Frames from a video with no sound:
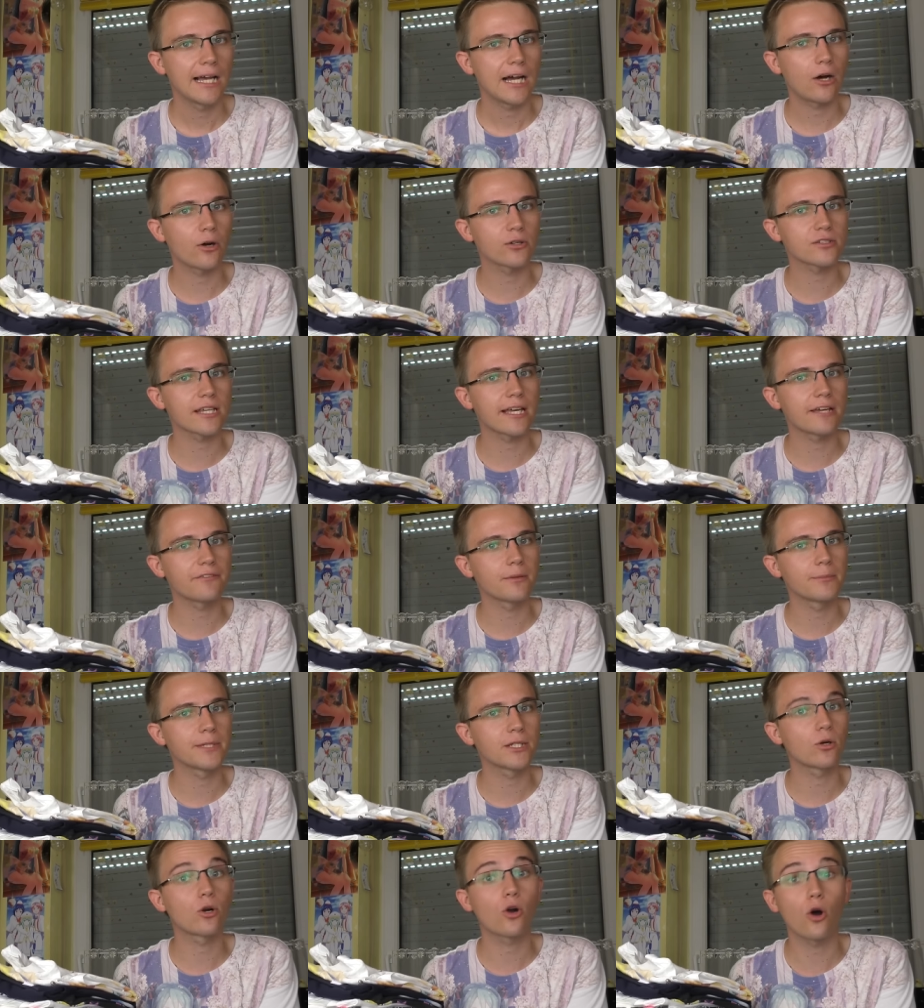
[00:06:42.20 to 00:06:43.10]
I also have a
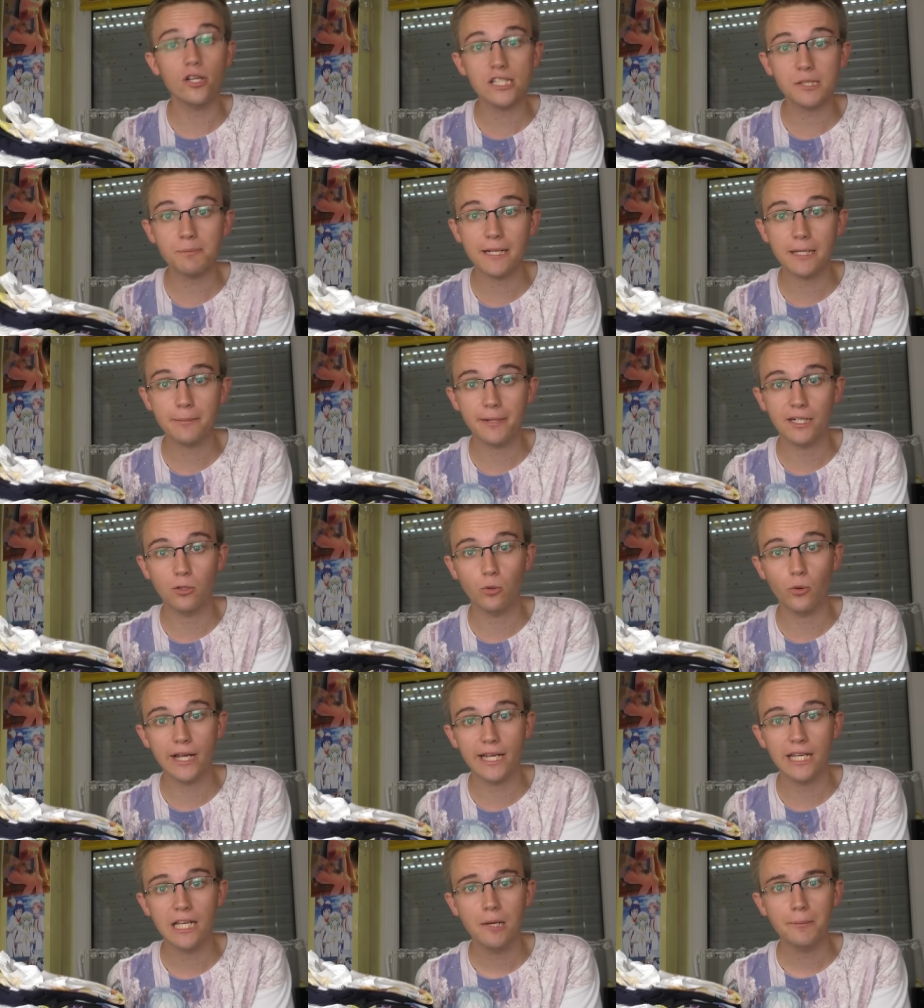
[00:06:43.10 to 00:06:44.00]
Miku cosplay, by the
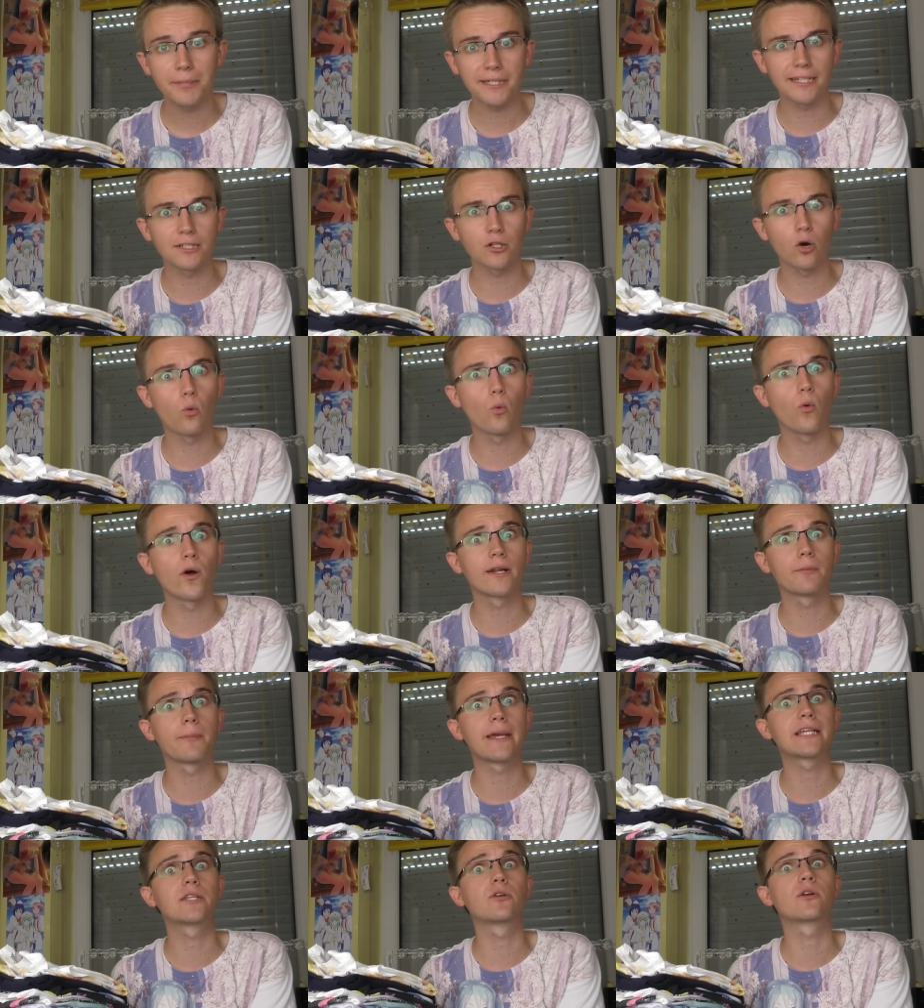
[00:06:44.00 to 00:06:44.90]
way, but I don't want
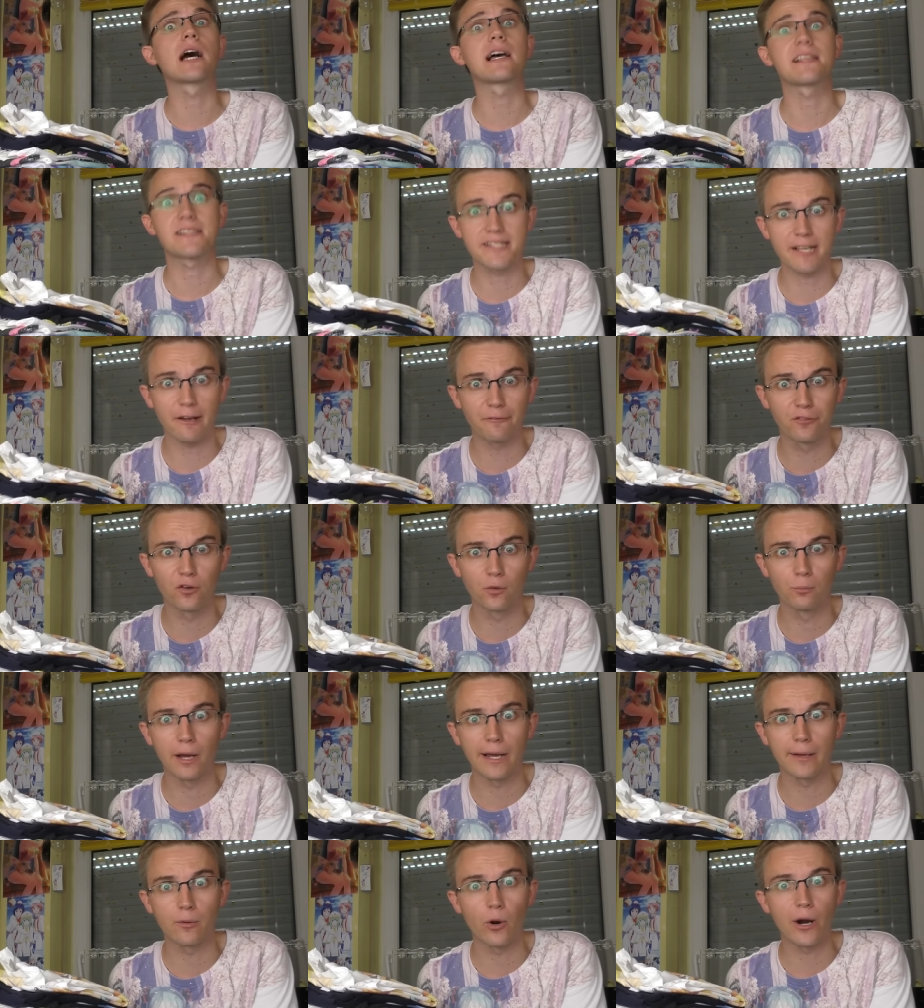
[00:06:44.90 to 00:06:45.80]
to make you guys suffer
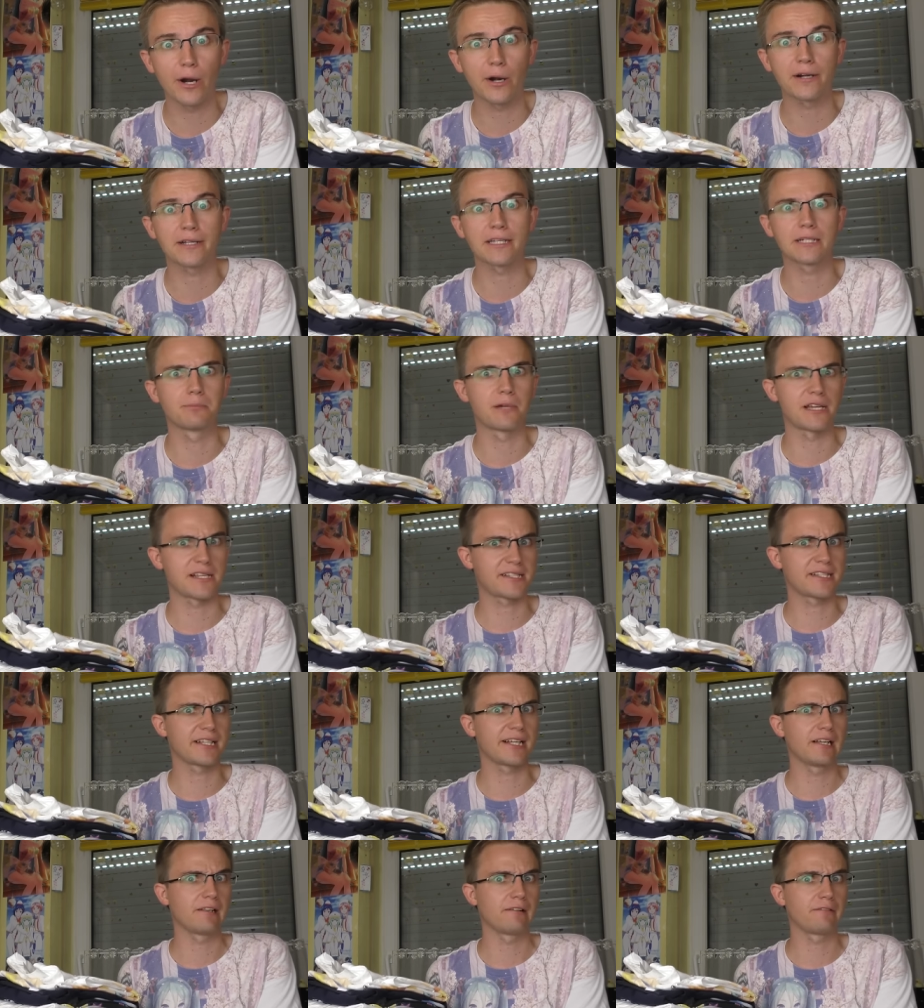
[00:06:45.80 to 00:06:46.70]
by wearing it
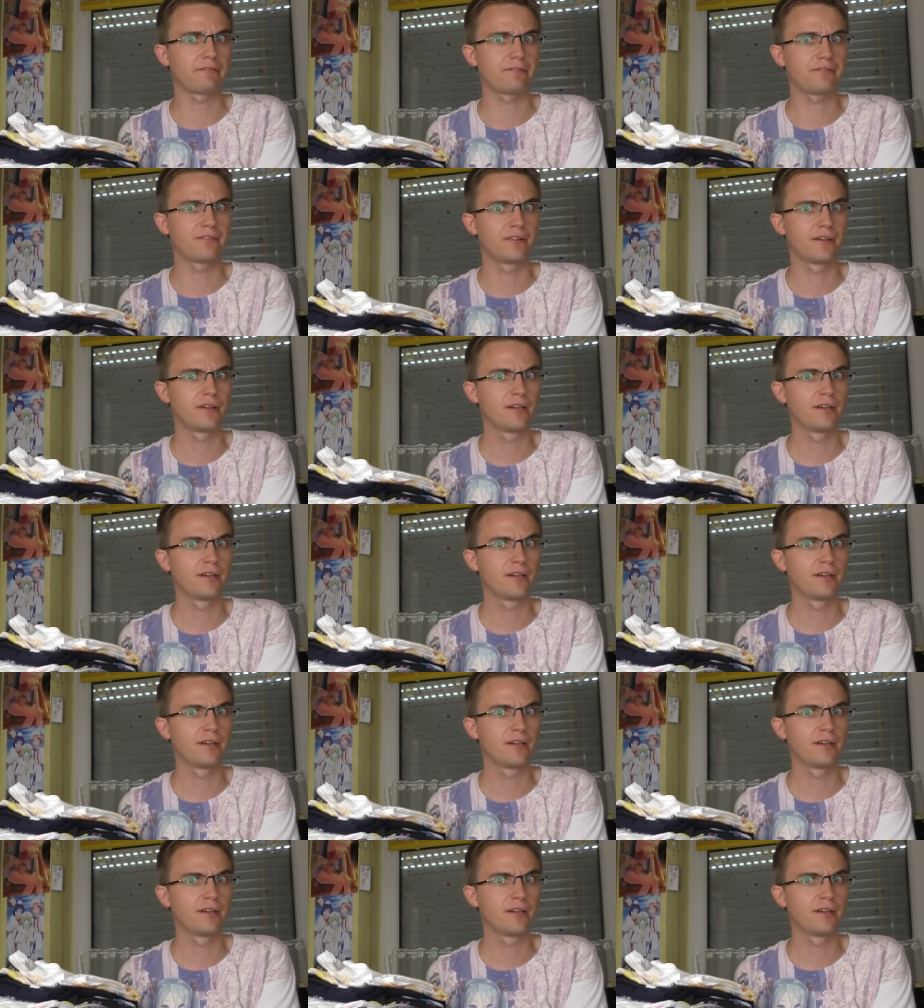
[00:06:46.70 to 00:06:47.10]
myself.